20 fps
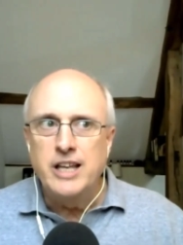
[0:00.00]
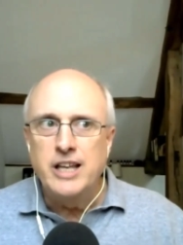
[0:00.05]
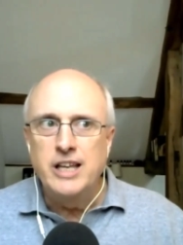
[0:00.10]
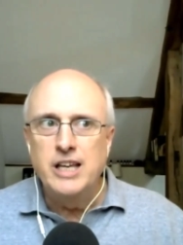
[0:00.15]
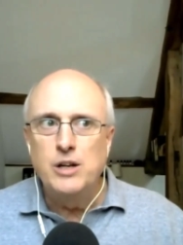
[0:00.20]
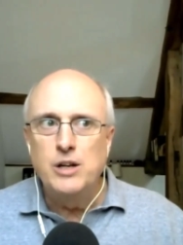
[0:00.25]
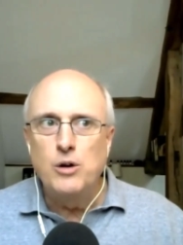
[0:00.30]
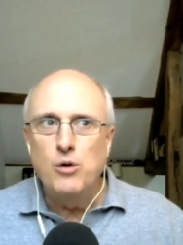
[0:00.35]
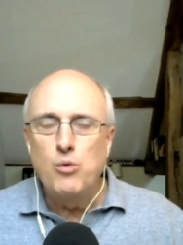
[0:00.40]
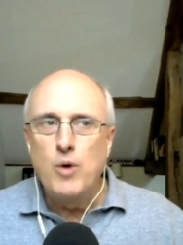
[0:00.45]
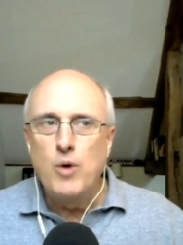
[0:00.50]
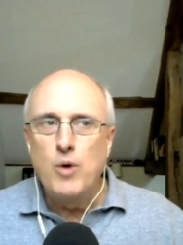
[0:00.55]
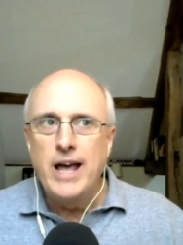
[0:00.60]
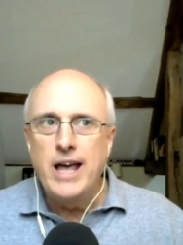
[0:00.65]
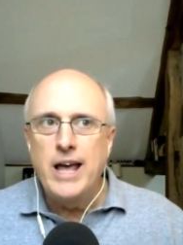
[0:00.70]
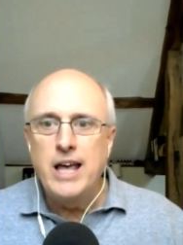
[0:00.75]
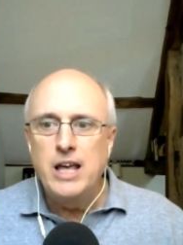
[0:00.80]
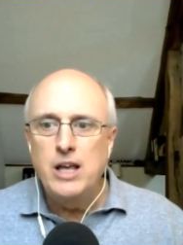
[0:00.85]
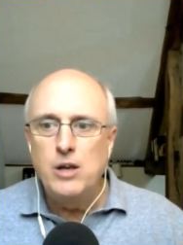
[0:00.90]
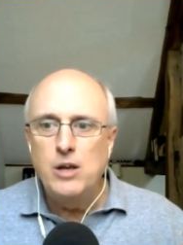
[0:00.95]
in a
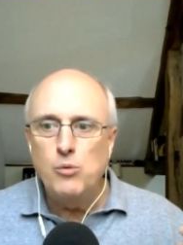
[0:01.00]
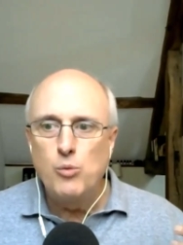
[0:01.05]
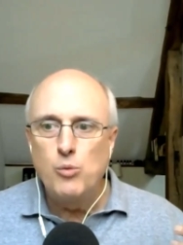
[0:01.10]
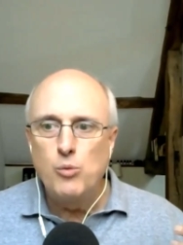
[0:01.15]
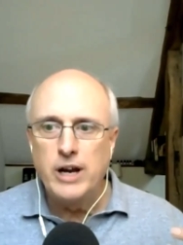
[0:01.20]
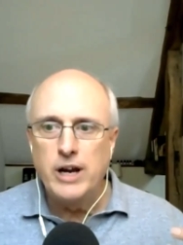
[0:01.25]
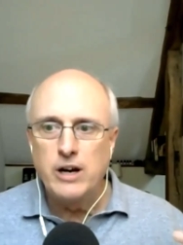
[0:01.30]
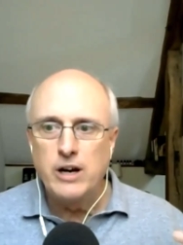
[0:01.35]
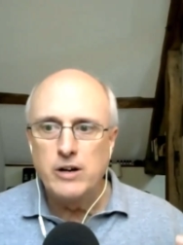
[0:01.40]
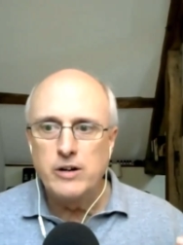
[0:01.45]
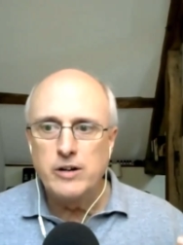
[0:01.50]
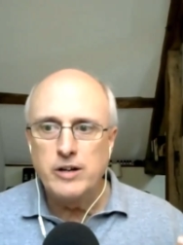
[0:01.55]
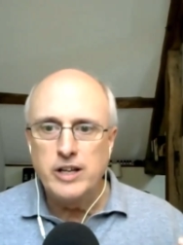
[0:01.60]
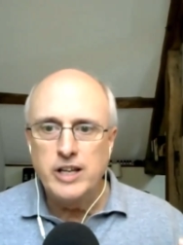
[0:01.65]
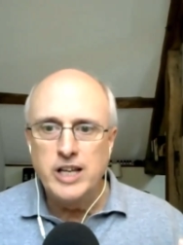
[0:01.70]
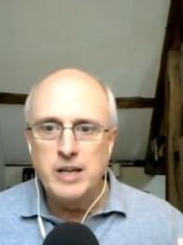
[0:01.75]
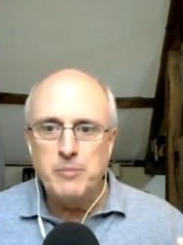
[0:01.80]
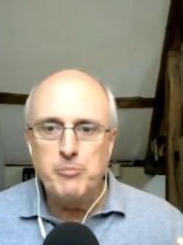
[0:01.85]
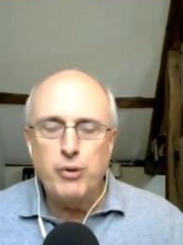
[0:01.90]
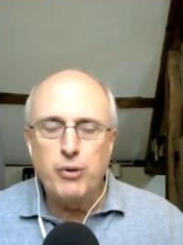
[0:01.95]
way where
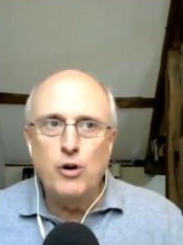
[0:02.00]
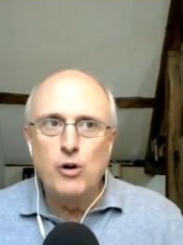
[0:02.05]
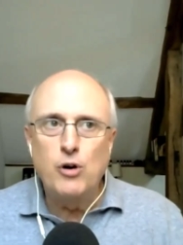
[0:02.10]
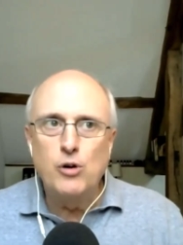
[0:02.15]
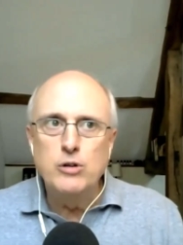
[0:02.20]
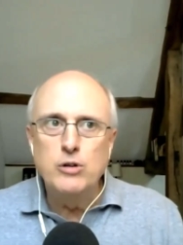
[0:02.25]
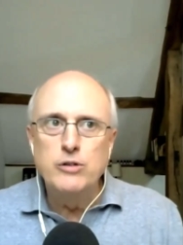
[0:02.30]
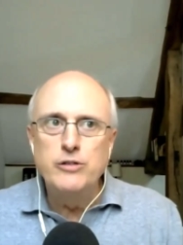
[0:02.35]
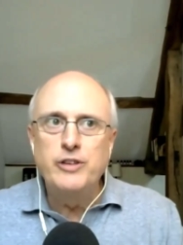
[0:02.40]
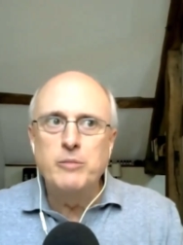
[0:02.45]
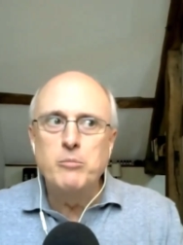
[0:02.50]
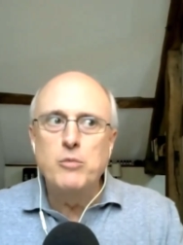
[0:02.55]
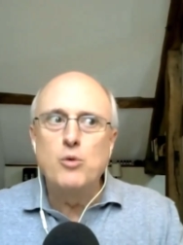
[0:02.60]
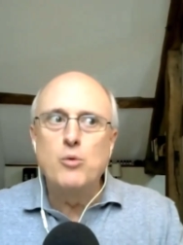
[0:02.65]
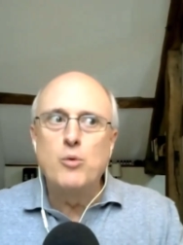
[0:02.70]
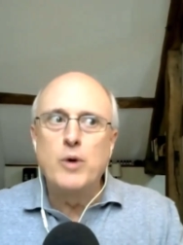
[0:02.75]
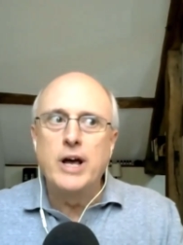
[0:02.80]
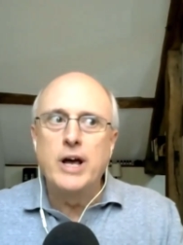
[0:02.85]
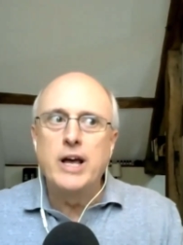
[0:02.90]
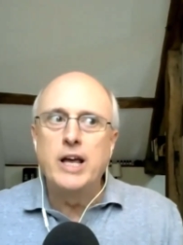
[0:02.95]
it pulls them
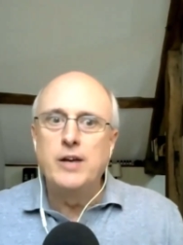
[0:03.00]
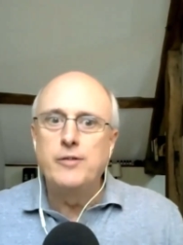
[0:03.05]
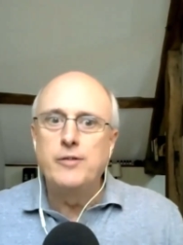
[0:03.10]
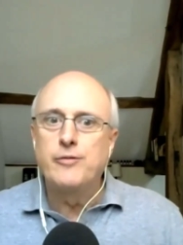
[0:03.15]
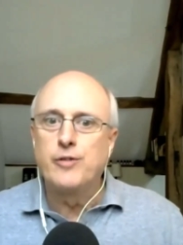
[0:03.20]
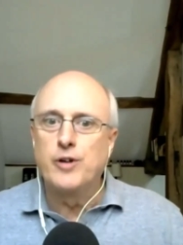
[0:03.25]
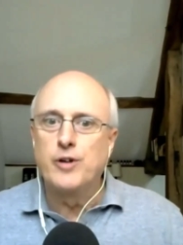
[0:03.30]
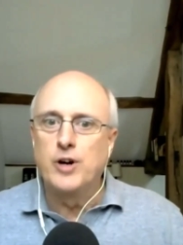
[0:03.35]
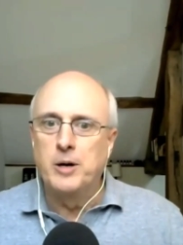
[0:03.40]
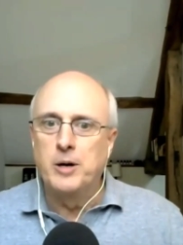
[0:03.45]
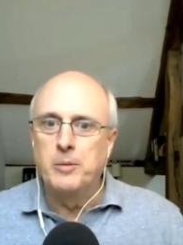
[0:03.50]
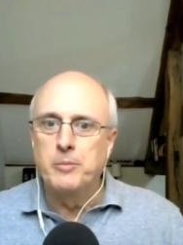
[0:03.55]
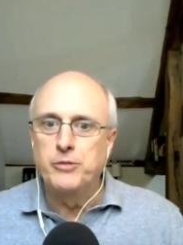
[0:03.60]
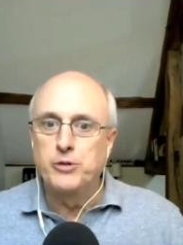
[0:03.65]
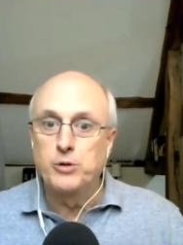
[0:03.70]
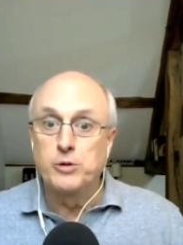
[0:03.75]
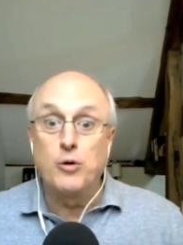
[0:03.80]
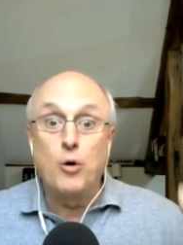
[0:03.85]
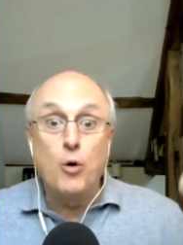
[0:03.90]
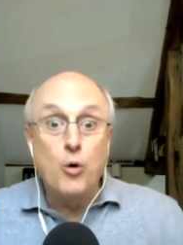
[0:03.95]
away from
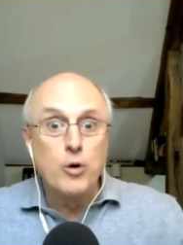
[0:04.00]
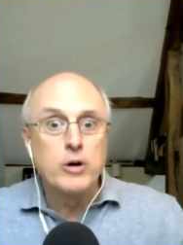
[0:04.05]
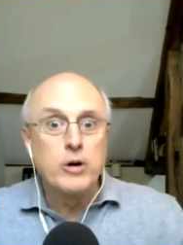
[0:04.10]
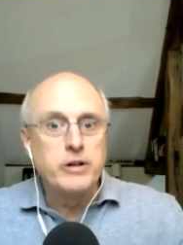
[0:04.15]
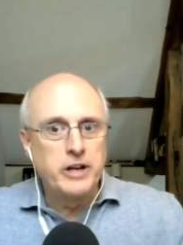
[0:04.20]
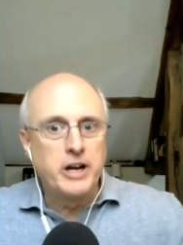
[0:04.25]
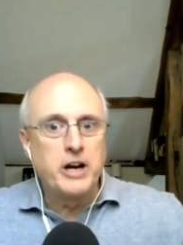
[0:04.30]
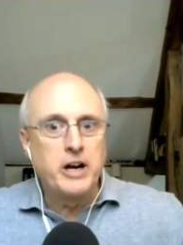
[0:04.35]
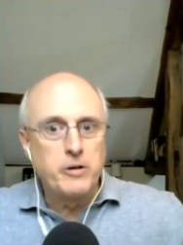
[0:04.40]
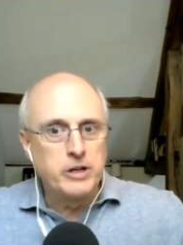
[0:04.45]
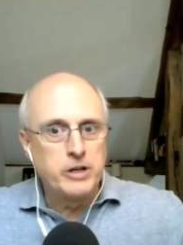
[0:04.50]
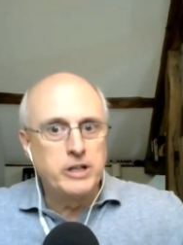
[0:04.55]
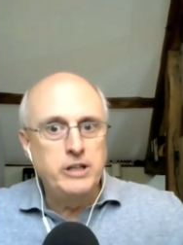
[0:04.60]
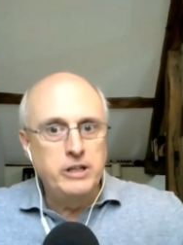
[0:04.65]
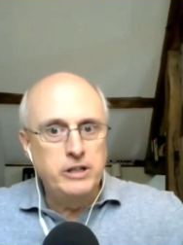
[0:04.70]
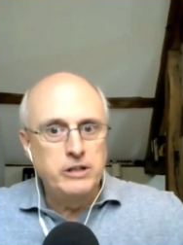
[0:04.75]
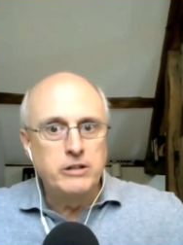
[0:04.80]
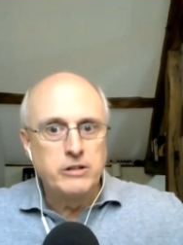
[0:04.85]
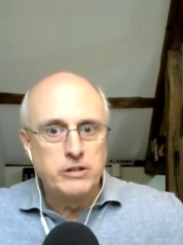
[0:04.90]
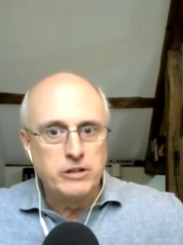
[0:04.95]
sort of
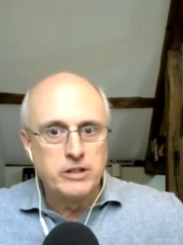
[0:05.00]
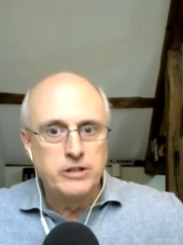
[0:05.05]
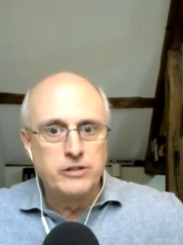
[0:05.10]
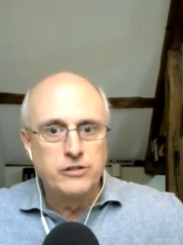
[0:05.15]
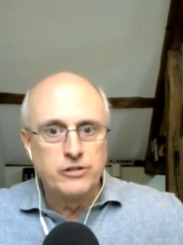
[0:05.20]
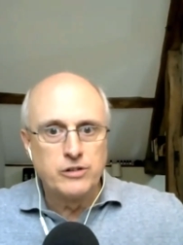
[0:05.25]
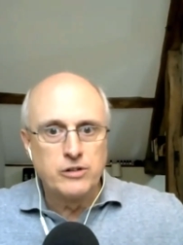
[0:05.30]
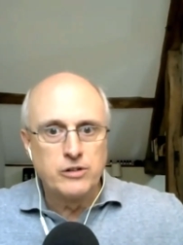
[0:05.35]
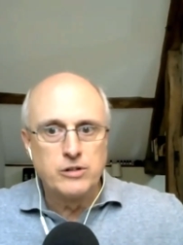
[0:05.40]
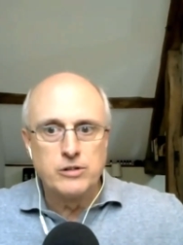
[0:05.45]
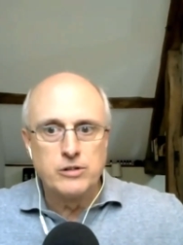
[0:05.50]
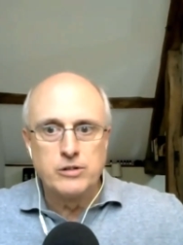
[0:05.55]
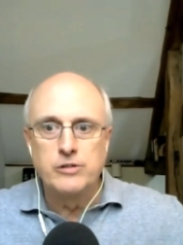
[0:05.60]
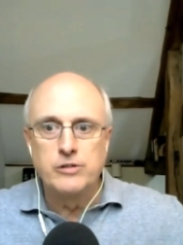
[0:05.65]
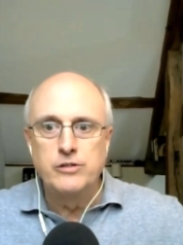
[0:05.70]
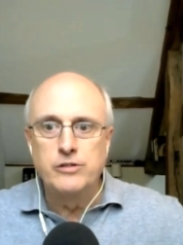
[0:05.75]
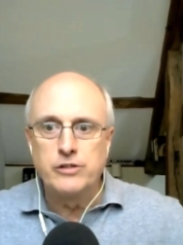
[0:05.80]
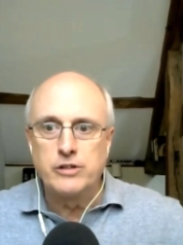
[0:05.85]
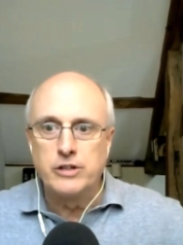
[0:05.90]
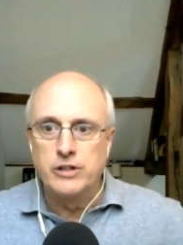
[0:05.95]
ordinary
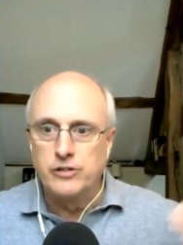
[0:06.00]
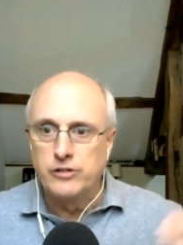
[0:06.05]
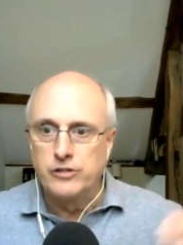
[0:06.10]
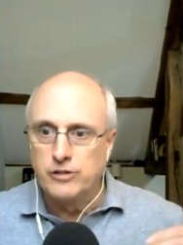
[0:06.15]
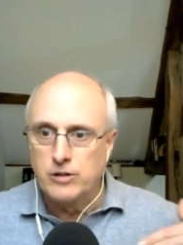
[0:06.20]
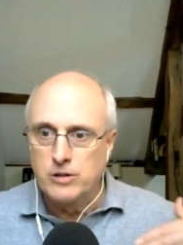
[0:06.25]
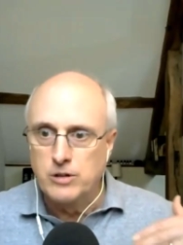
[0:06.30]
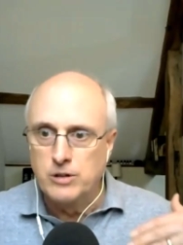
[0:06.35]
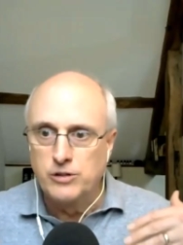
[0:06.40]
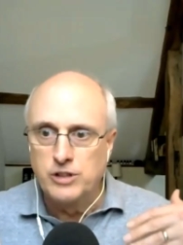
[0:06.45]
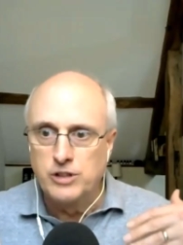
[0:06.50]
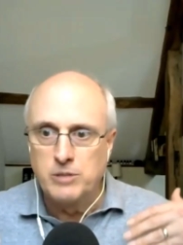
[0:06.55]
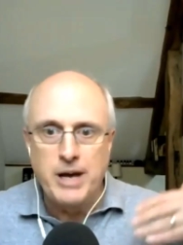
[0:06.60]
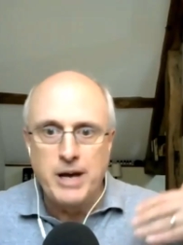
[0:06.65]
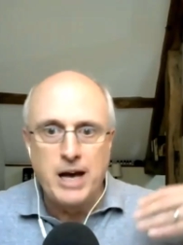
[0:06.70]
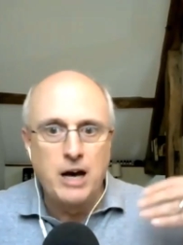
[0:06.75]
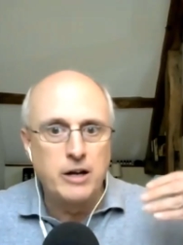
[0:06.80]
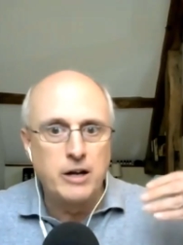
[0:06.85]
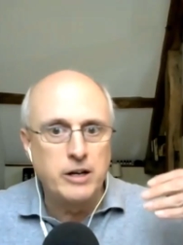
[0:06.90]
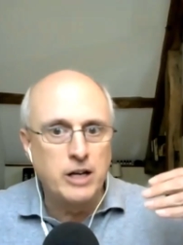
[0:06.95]
concerns
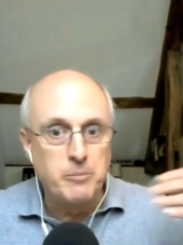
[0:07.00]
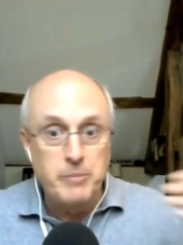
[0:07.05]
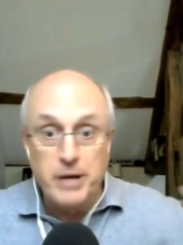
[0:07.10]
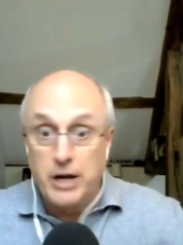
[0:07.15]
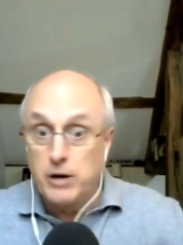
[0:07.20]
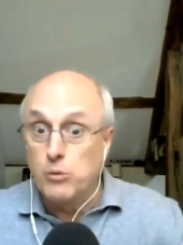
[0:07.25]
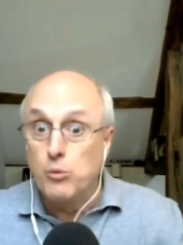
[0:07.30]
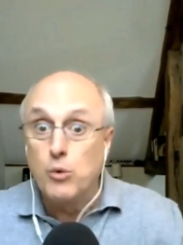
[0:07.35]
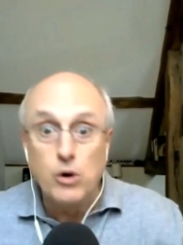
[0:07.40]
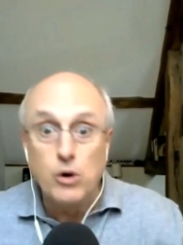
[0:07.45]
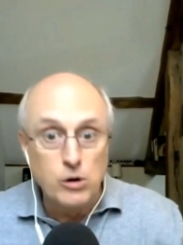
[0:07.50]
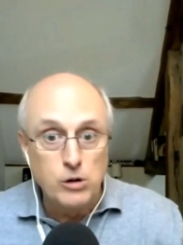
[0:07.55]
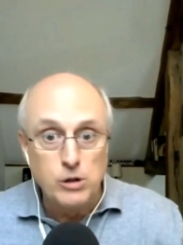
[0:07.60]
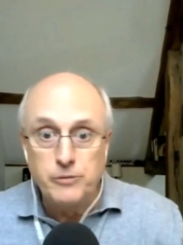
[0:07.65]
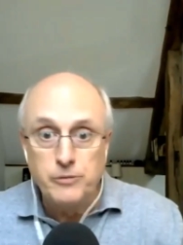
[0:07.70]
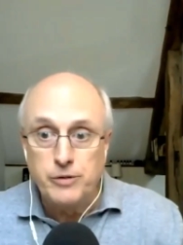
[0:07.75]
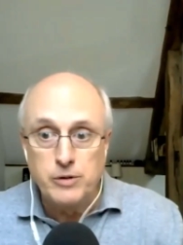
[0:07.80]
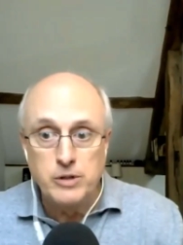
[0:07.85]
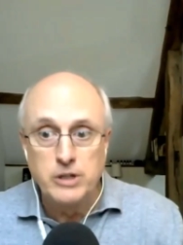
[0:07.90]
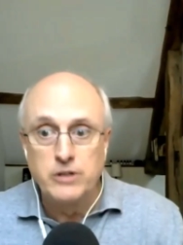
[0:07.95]
about a better
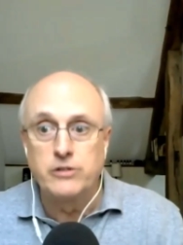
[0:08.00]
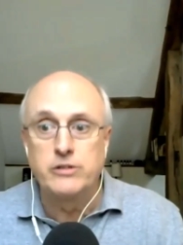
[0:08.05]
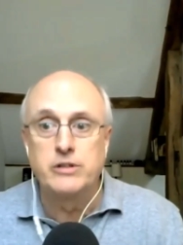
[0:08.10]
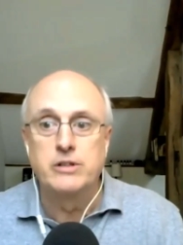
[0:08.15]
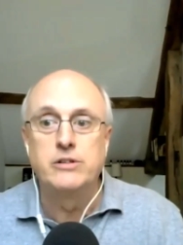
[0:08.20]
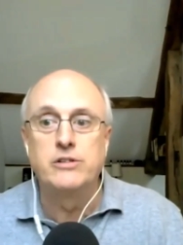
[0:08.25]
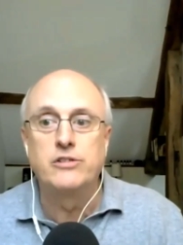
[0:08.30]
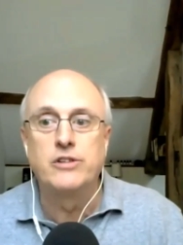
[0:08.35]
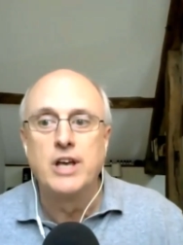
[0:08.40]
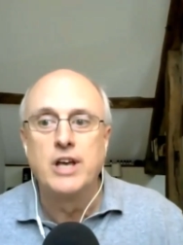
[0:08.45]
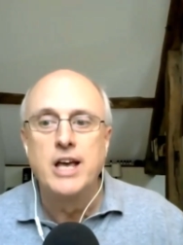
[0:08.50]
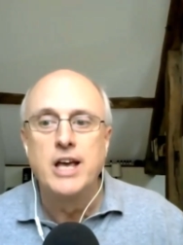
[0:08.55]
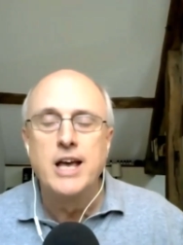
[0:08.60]
world, for instance,